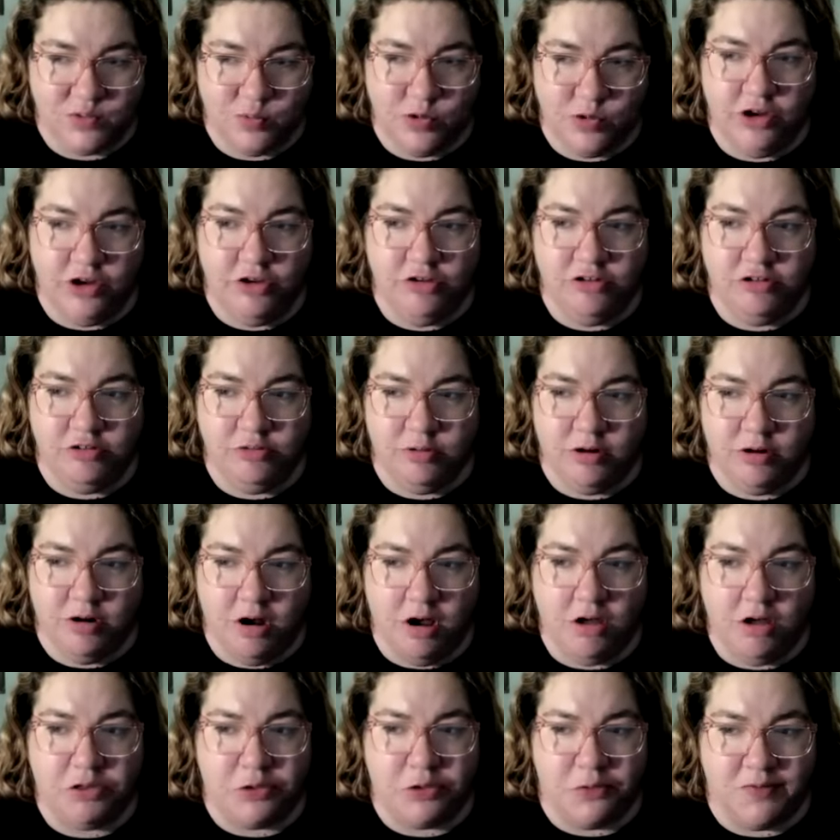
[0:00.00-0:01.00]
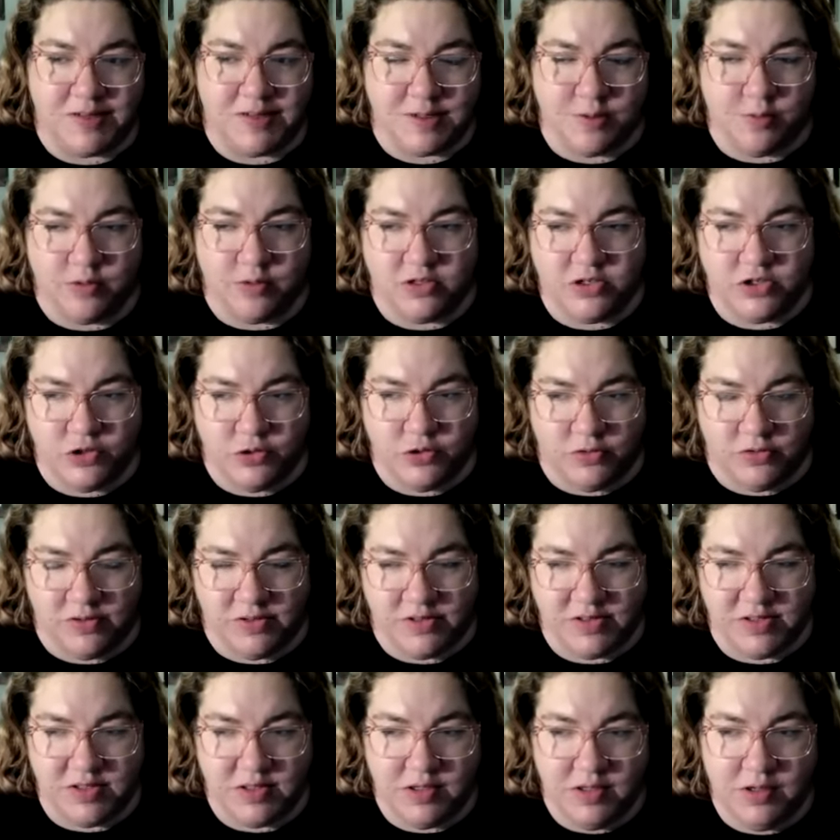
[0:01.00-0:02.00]
When you do an author visit with
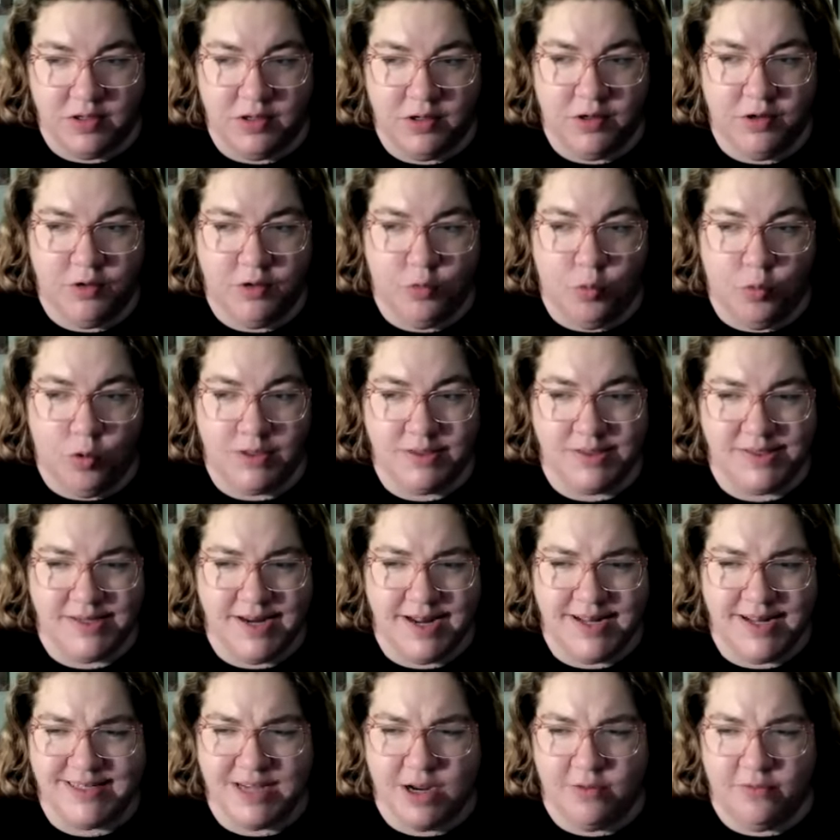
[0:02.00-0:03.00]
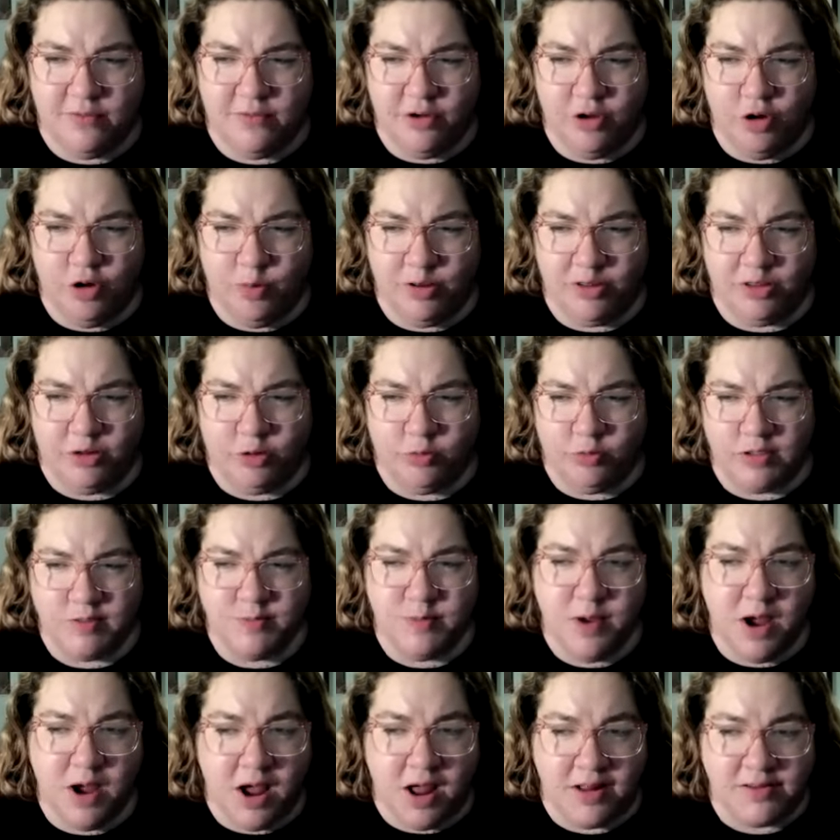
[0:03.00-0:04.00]
students, what stands out for you about their
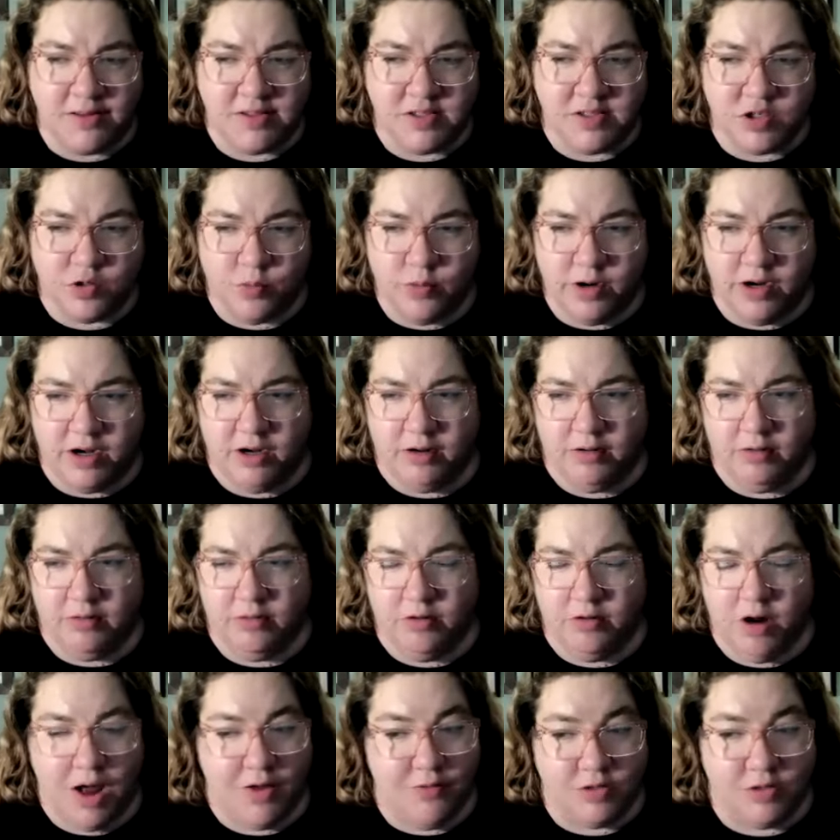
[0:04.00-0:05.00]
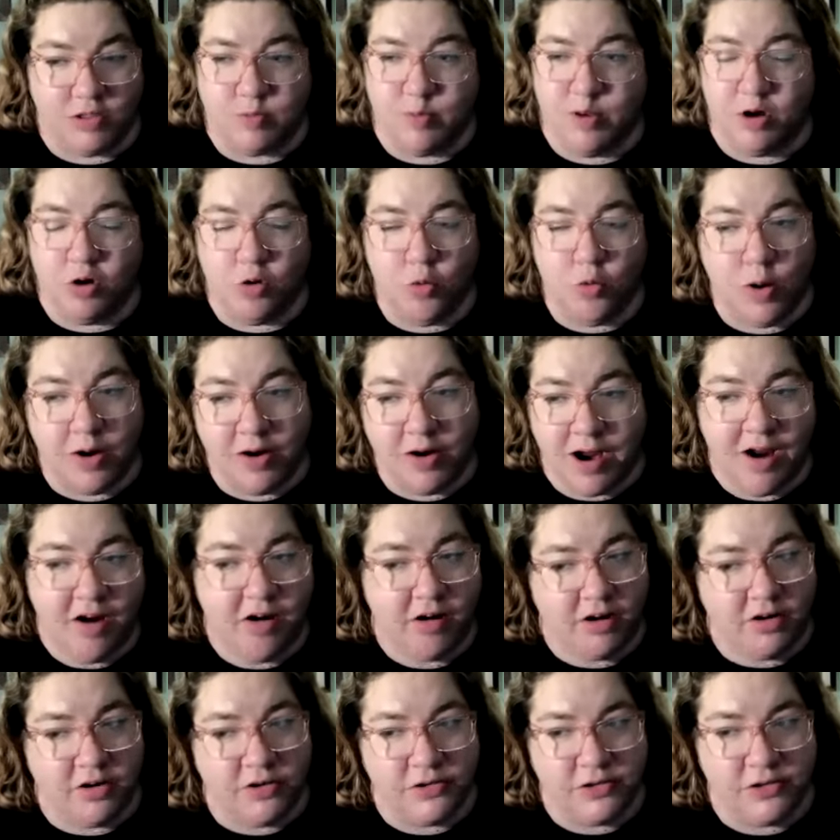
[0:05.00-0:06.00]
response to reading novels about queer
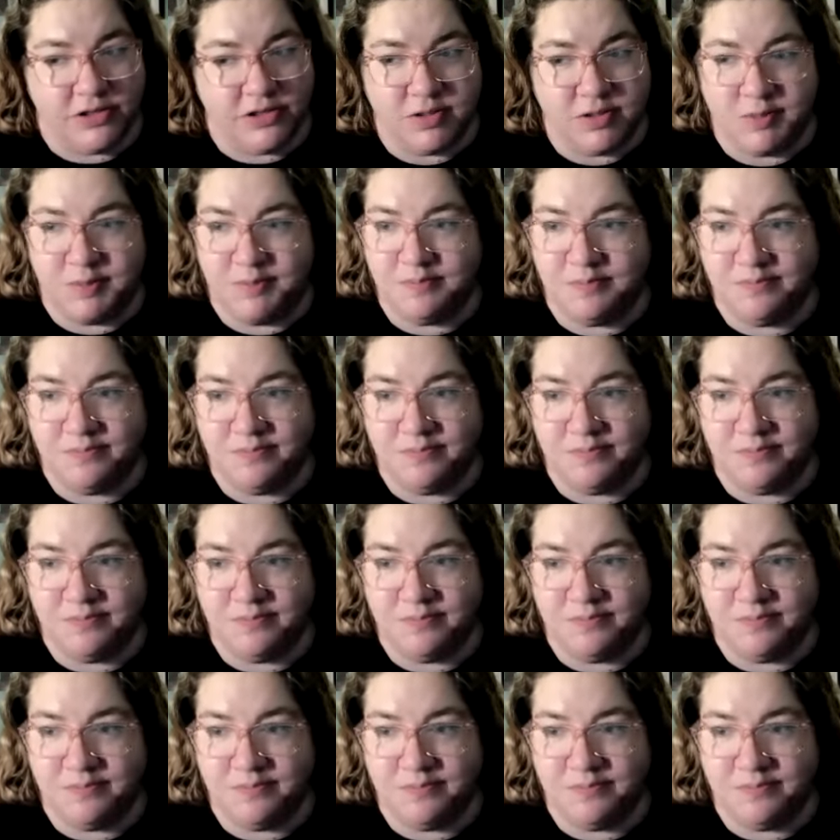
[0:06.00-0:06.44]
characters?